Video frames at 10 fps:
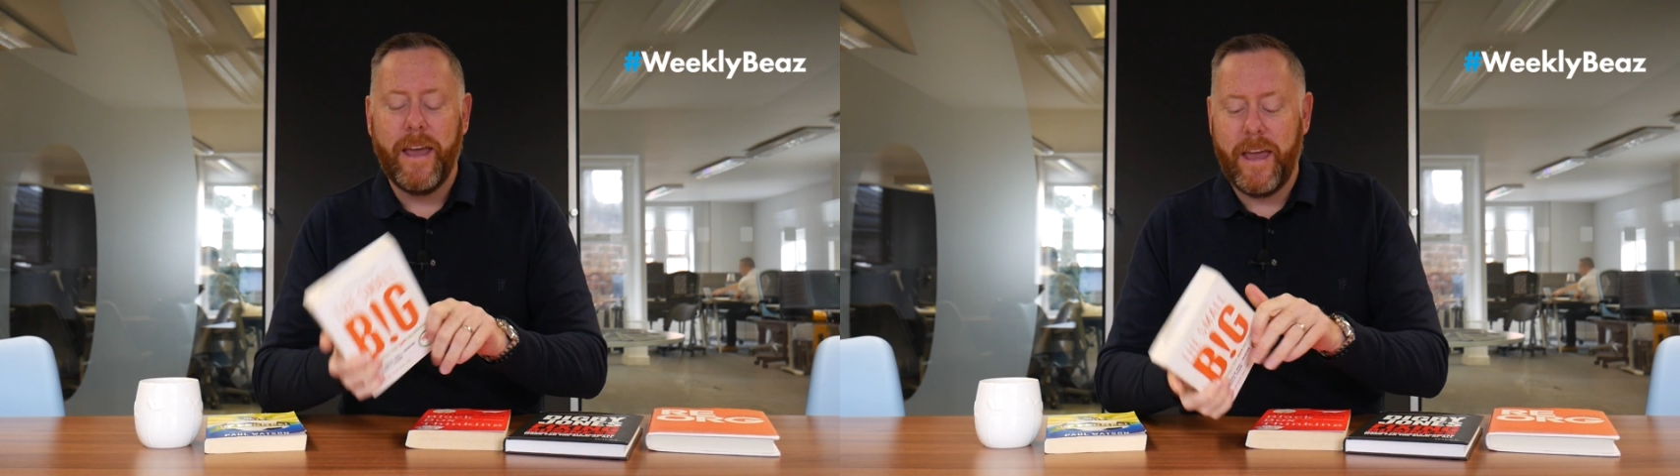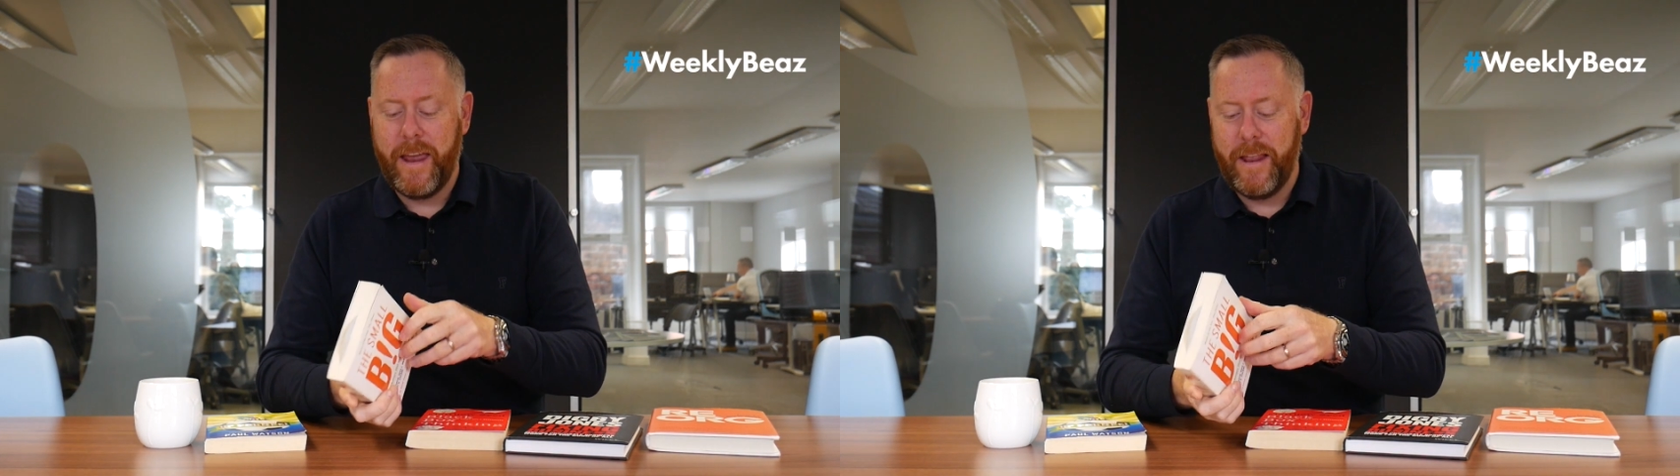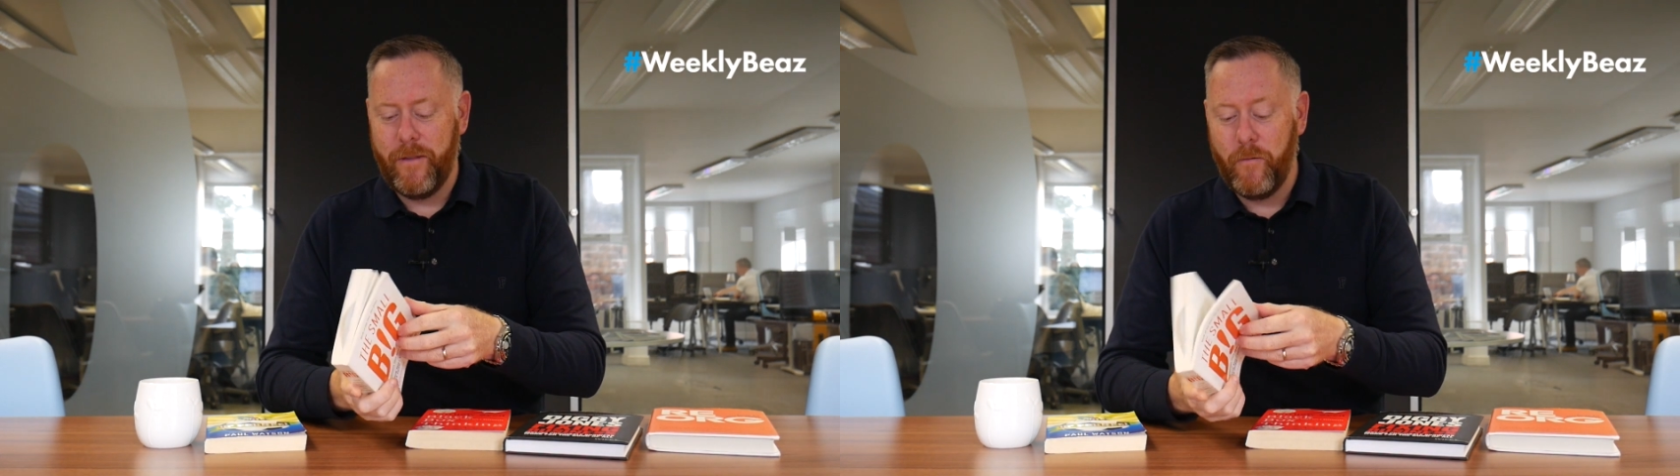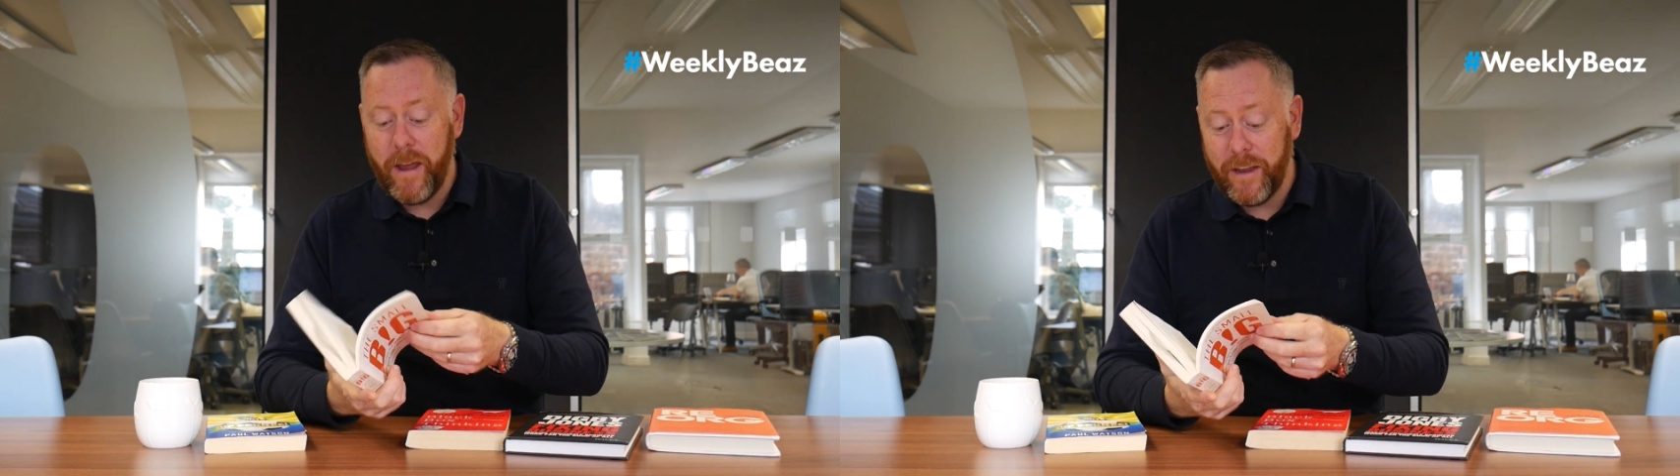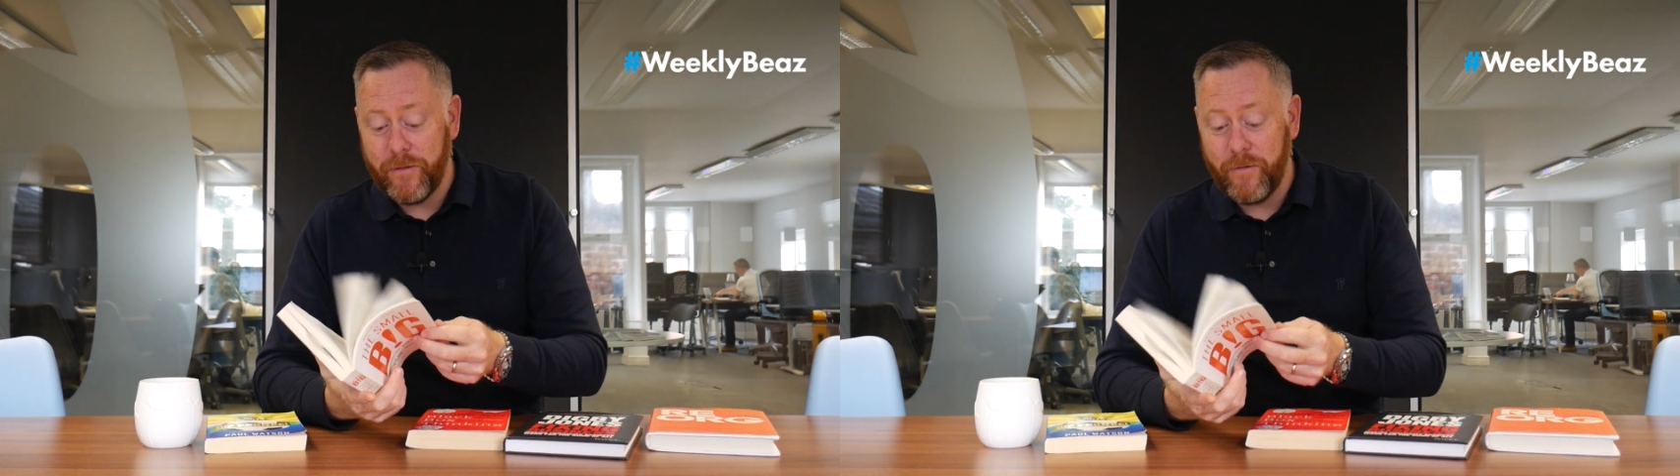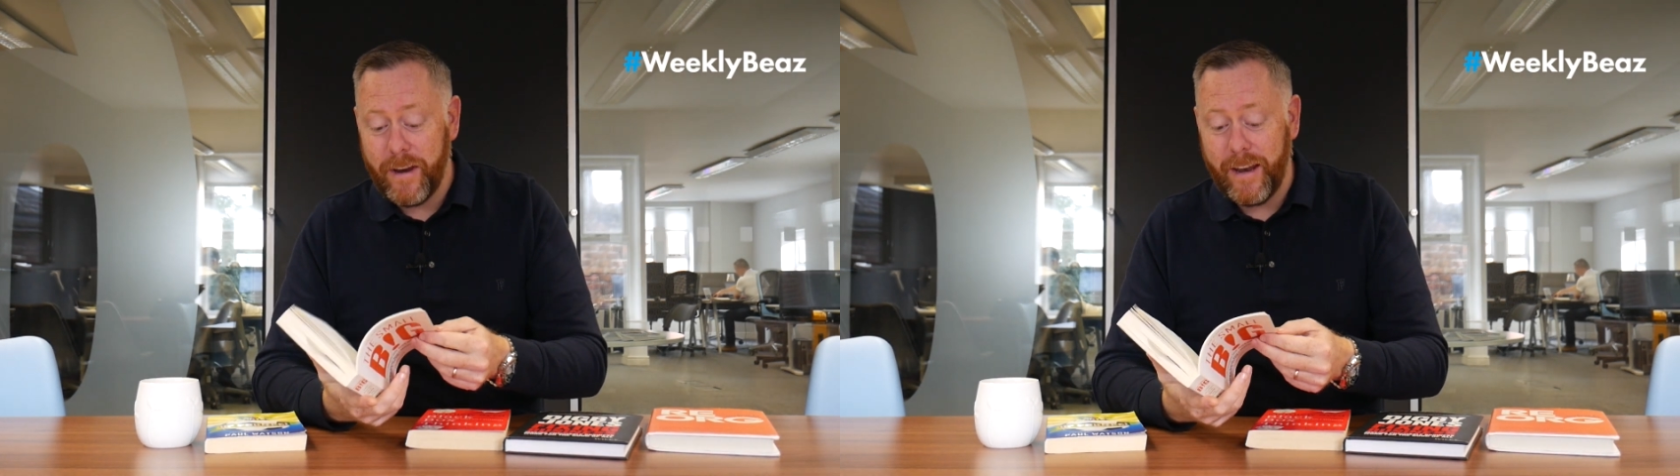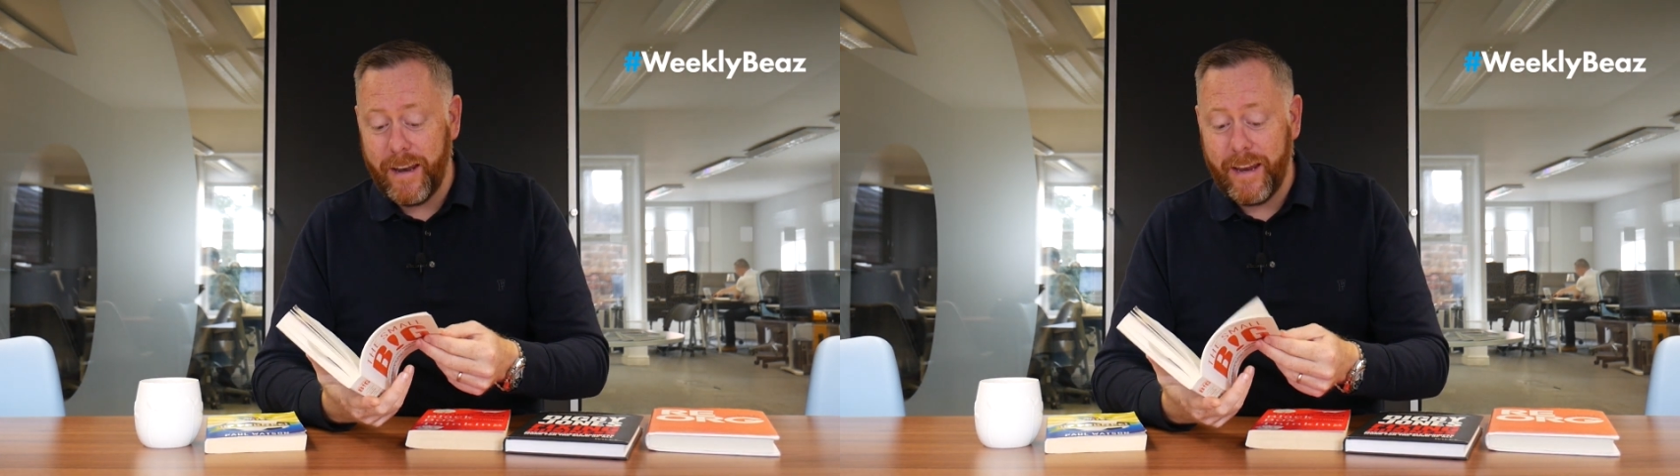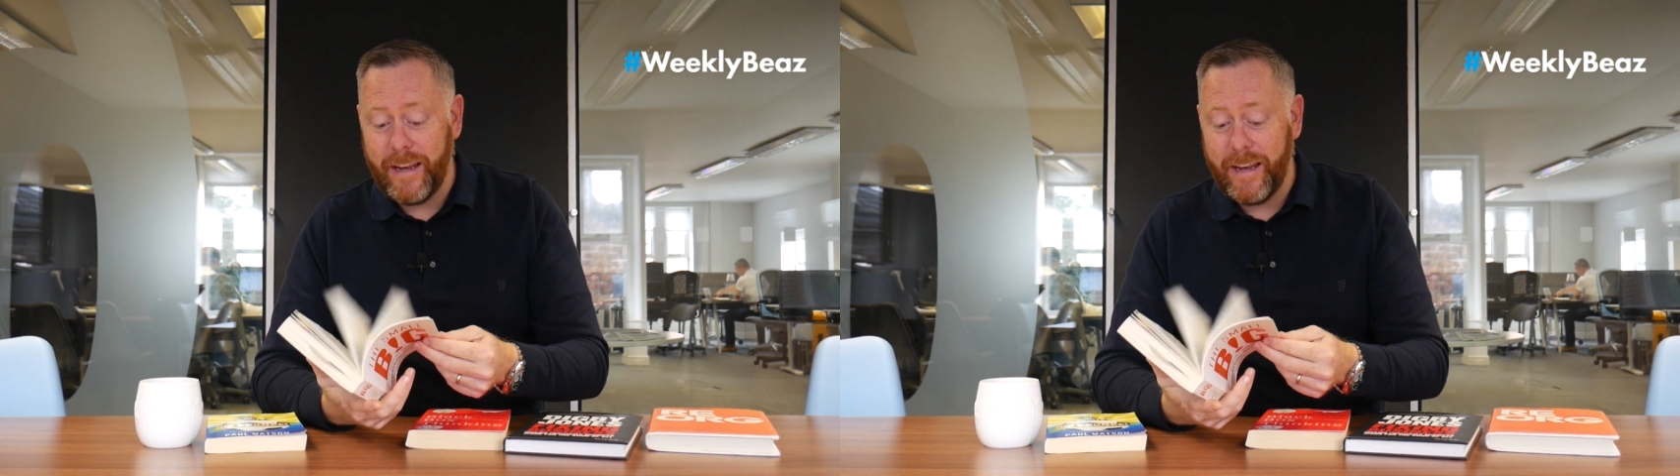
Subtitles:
And the way it's written